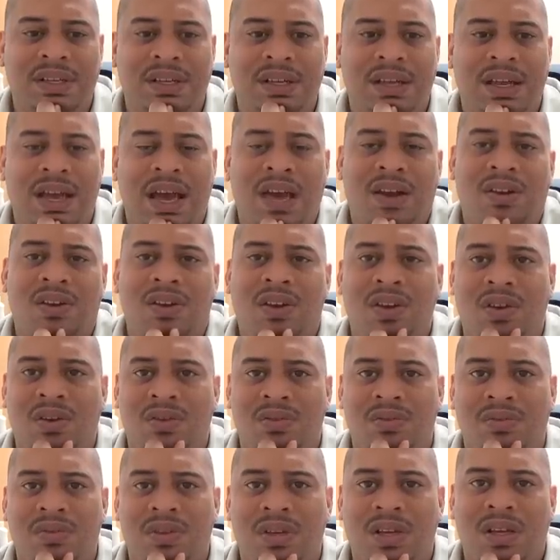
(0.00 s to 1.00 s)
I don't
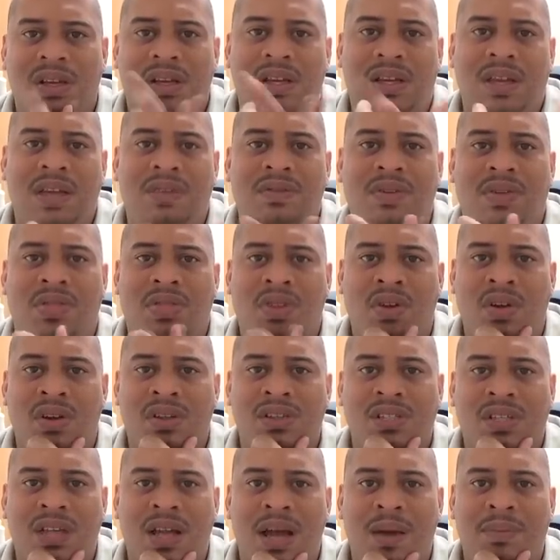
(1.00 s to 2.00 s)
know. Leave your
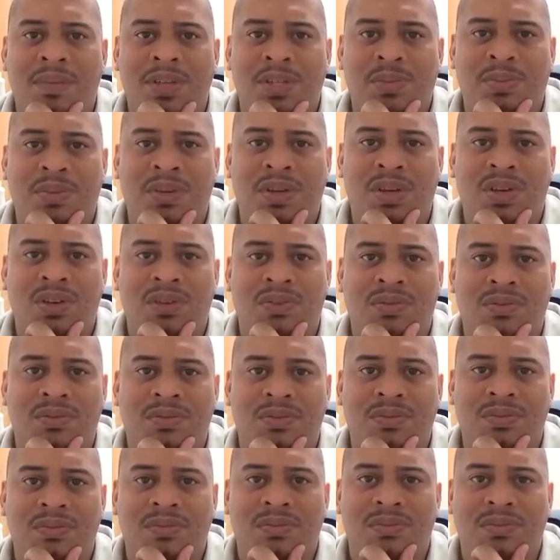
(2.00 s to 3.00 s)
thoughts, comments below.
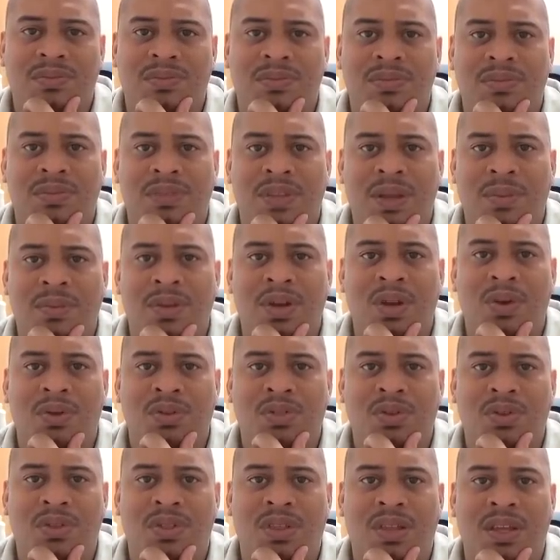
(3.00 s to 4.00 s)
Let me know
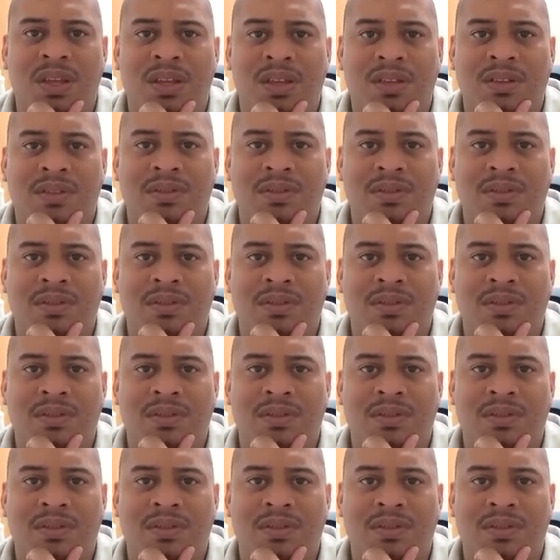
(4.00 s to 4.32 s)
what you think.